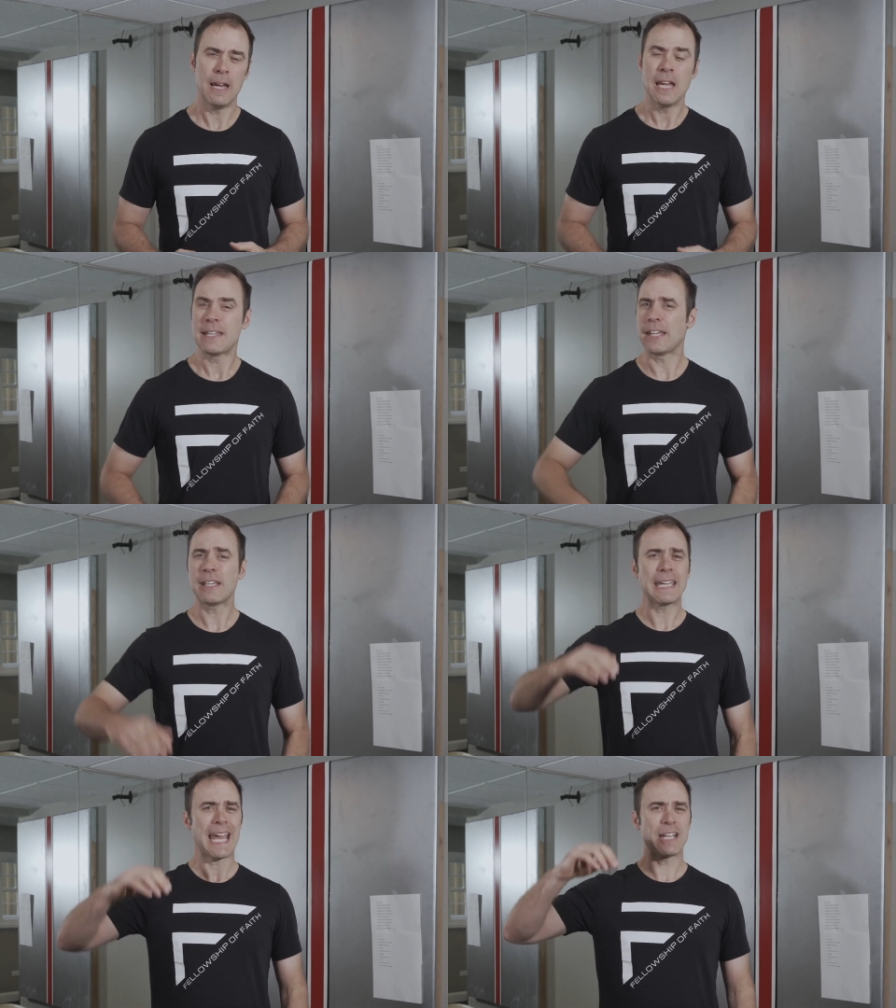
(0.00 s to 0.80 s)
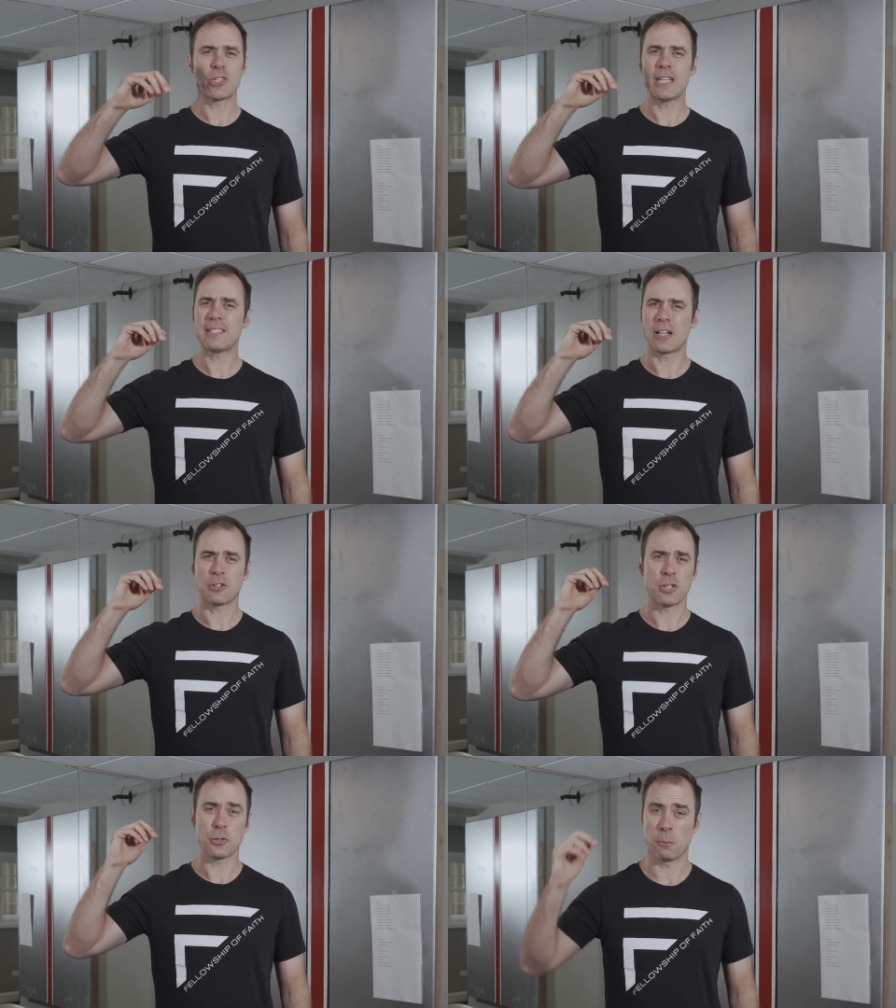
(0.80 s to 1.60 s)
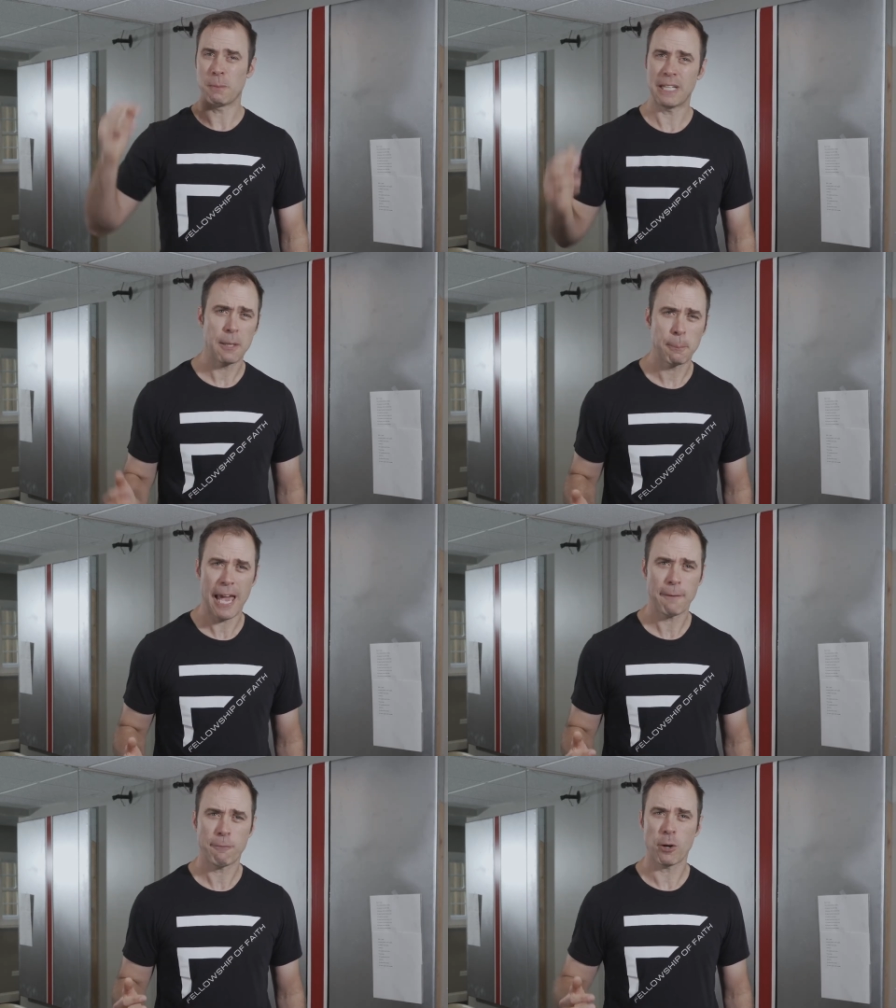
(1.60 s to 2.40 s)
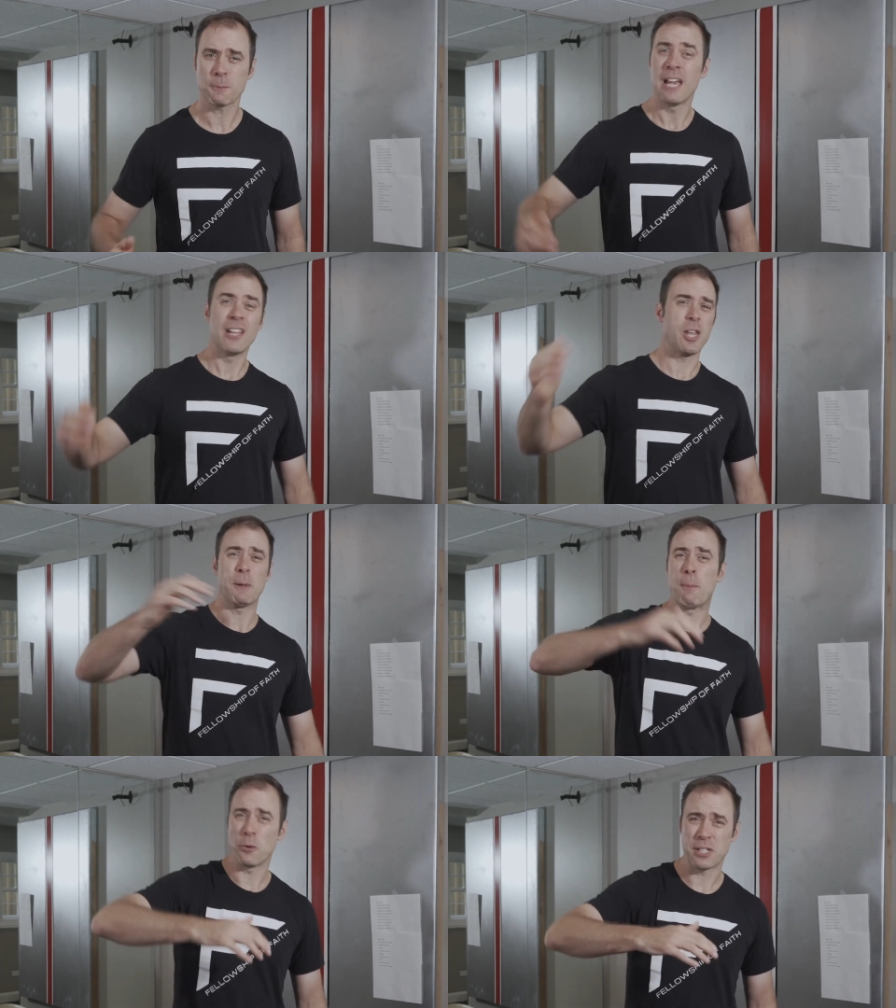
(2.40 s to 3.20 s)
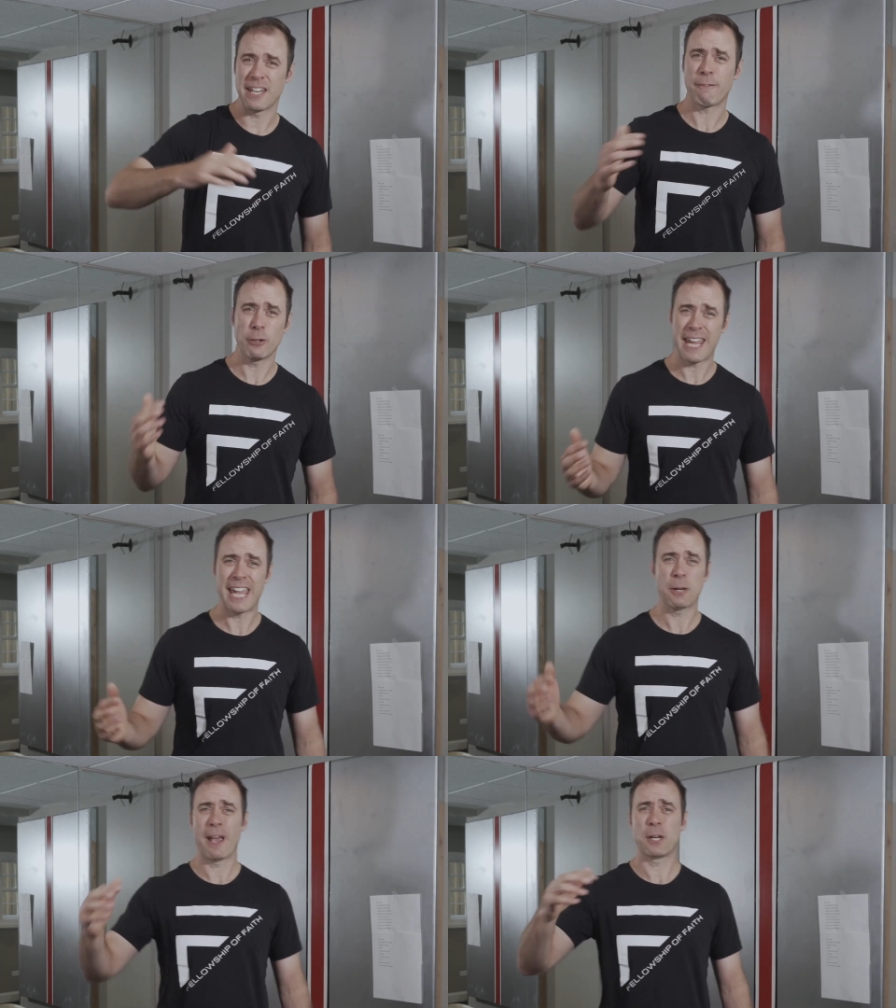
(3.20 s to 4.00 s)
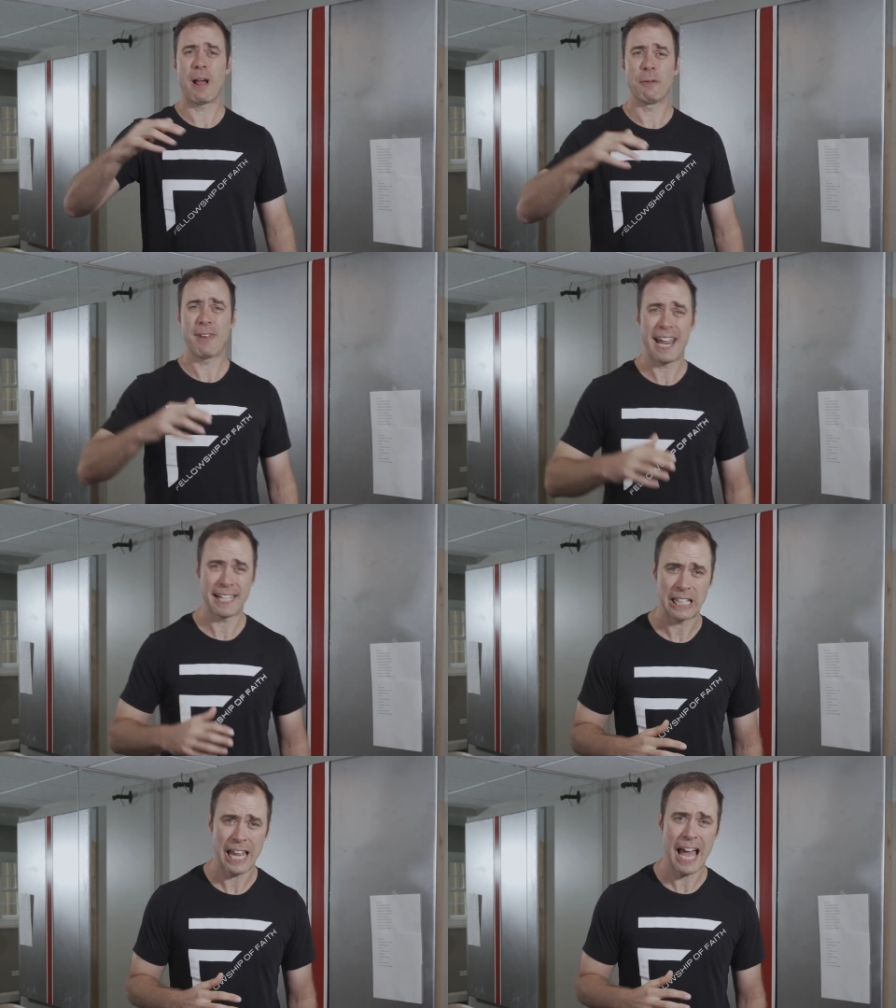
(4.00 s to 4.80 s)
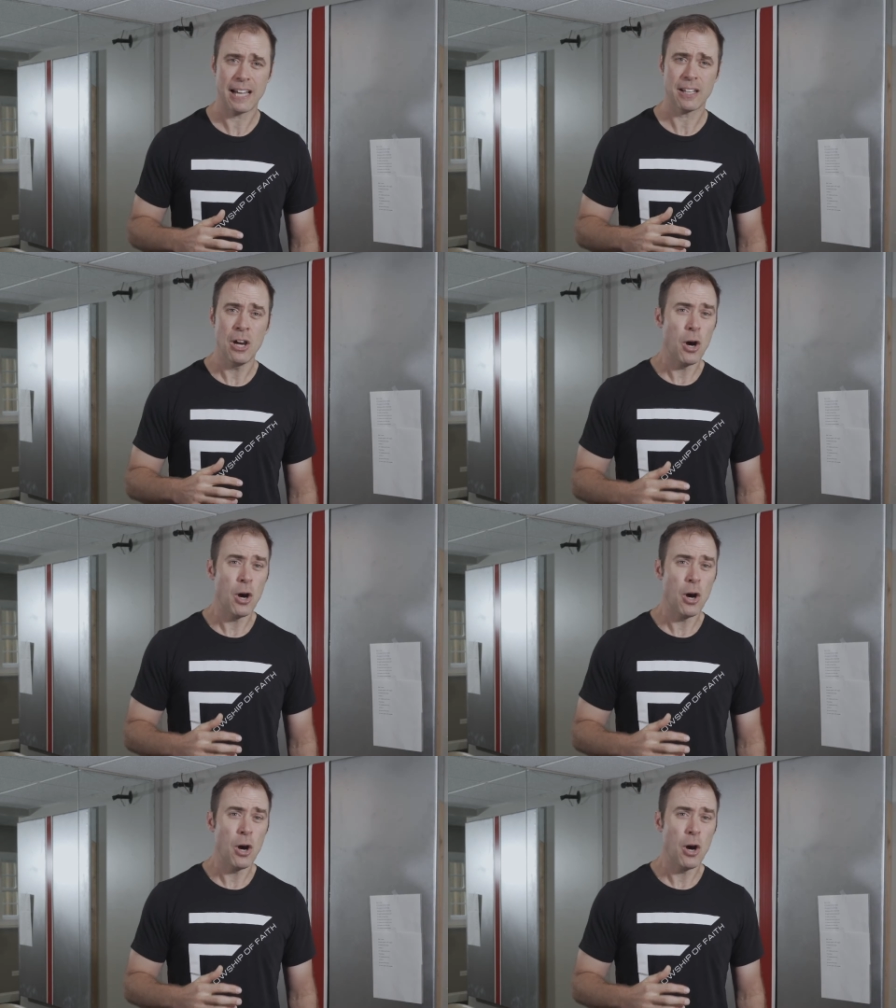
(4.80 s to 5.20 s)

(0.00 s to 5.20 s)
Now, you can catch these on our social media platforms. They'll be posted every day right around 9 o'clock.